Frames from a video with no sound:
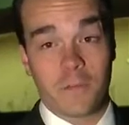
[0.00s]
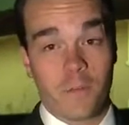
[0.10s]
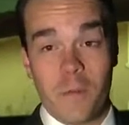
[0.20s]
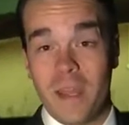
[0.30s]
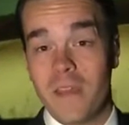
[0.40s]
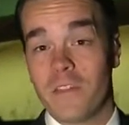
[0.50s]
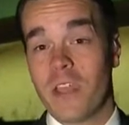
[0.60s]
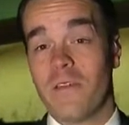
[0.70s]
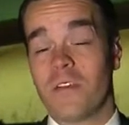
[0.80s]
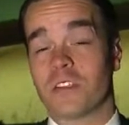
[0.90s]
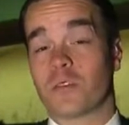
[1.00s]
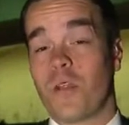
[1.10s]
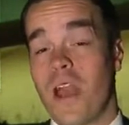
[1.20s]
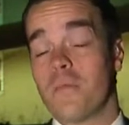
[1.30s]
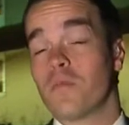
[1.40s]
For many of the governor's
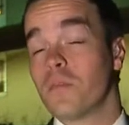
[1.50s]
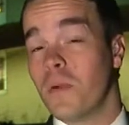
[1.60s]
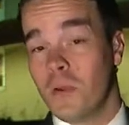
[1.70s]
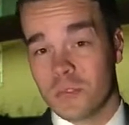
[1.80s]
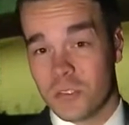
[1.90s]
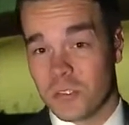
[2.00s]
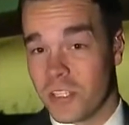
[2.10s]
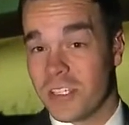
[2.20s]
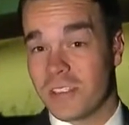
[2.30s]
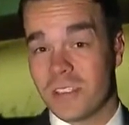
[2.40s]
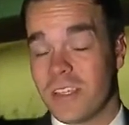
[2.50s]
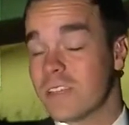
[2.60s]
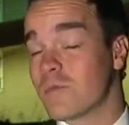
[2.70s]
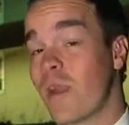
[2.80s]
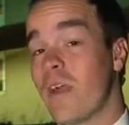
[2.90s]
crime proposals, this
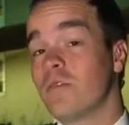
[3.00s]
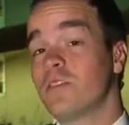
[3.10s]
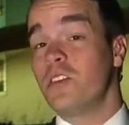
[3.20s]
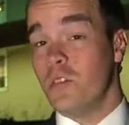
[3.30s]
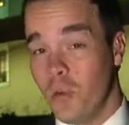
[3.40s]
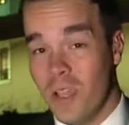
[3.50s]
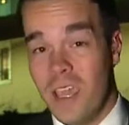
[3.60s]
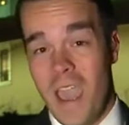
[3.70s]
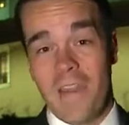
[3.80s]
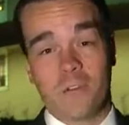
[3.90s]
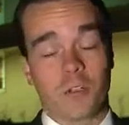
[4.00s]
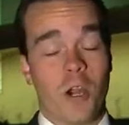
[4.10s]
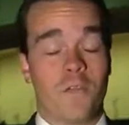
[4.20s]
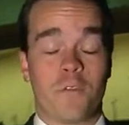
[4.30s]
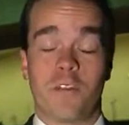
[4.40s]
is round two. After a
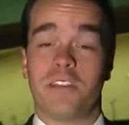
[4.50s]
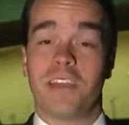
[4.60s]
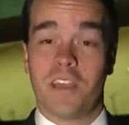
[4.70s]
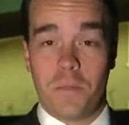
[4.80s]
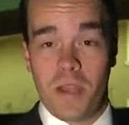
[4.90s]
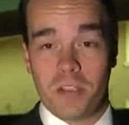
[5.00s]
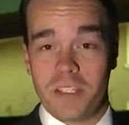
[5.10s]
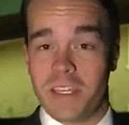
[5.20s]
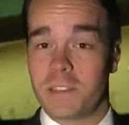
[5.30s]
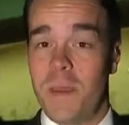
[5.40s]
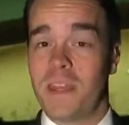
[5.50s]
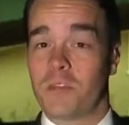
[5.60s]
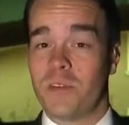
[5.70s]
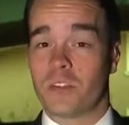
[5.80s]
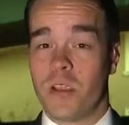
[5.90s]
call for the death penalty, expanded
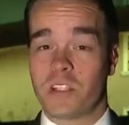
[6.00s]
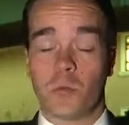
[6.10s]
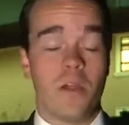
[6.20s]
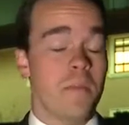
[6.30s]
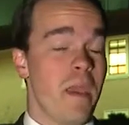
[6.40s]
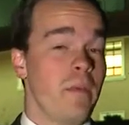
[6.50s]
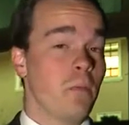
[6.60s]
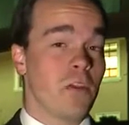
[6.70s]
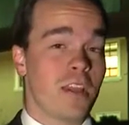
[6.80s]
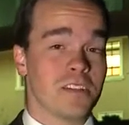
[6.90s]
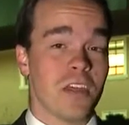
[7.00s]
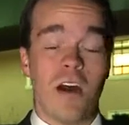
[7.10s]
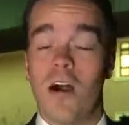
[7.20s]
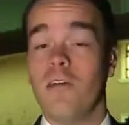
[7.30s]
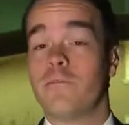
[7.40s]
three strikes rule, and baby Brianna's
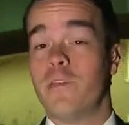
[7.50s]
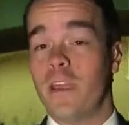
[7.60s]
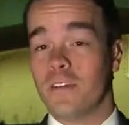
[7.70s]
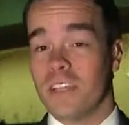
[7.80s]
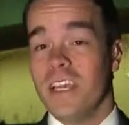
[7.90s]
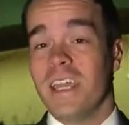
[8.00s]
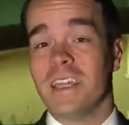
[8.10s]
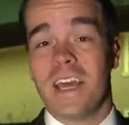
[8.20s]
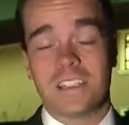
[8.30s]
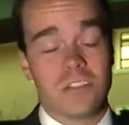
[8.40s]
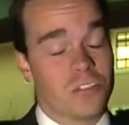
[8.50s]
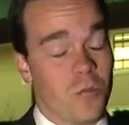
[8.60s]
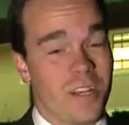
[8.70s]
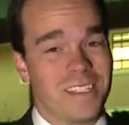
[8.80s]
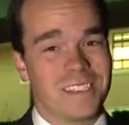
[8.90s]
law all failed in last year's
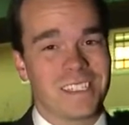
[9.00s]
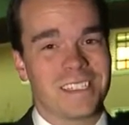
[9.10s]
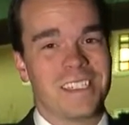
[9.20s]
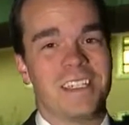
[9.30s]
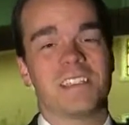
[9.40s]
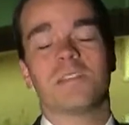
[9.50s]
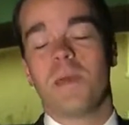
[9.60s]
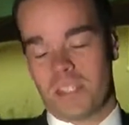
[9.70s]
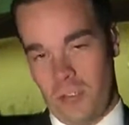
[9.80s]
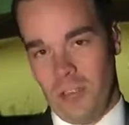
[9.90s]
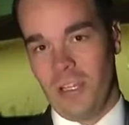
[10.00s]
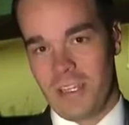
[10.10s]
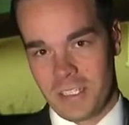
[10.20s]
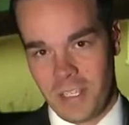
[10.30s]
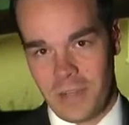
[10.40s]
2016 special
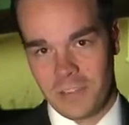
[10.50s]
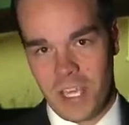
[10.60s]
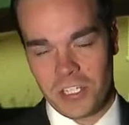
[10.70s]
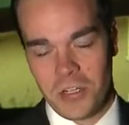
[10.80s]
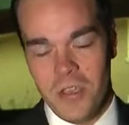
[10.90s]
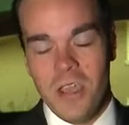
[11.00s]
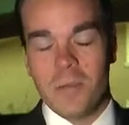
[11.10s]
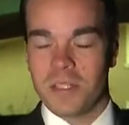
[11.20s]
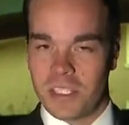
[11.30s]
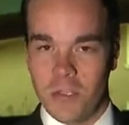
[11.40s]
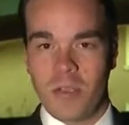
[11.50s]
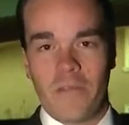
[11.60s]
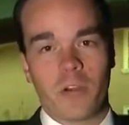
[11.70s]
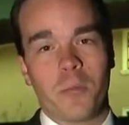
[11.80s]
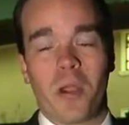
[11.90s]
legislative session. But still,
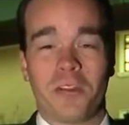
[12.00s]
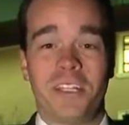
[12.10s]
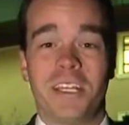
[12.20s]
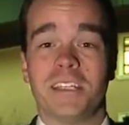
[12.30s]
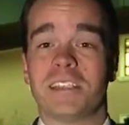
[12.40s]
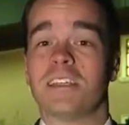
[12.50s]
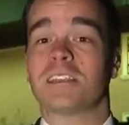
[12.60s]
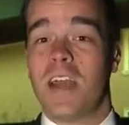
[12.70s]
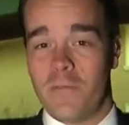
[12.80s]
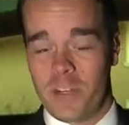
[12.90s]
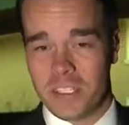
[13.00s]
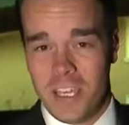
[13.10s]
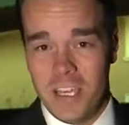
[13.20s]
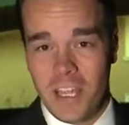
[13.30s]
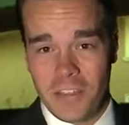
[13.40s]
Governor Martinez is confident
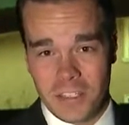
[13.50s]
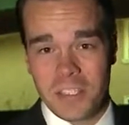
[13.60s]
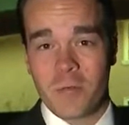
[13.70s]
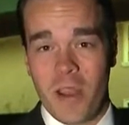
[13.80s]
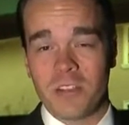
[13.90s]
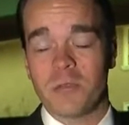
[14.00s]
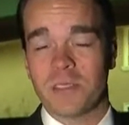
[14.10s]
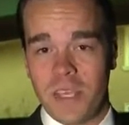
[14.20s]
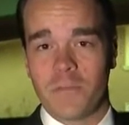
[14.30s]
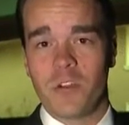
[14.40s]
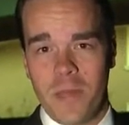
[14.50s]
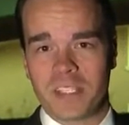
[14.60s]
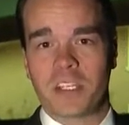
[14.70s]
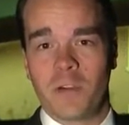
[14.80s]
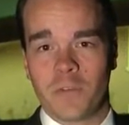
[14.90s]
that this is the route to a safer New
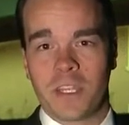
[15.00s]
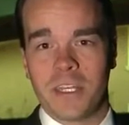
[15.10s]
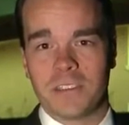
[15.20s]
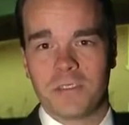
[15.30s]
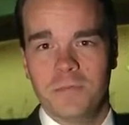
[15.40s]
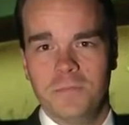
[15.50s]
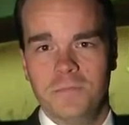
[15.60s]
Mexico for kids.